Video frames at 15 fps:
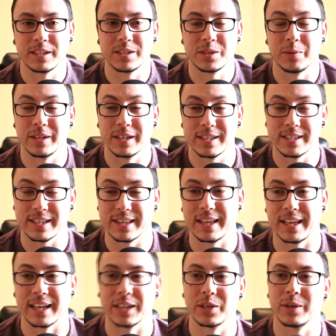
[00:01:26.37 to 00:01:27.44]
I still wanted to say
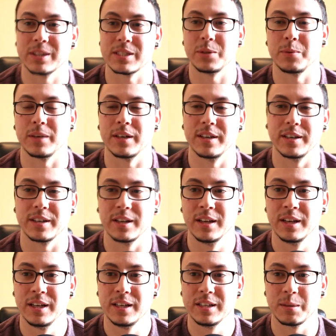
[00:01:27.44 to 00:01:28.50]
thank you. I still wanted to
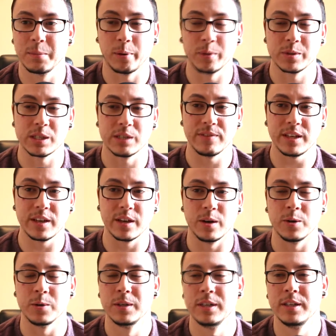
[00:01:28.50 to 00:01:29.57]
to post a
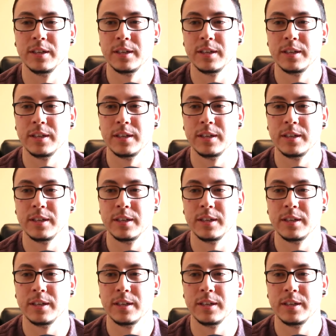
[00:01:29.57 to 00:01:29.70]
video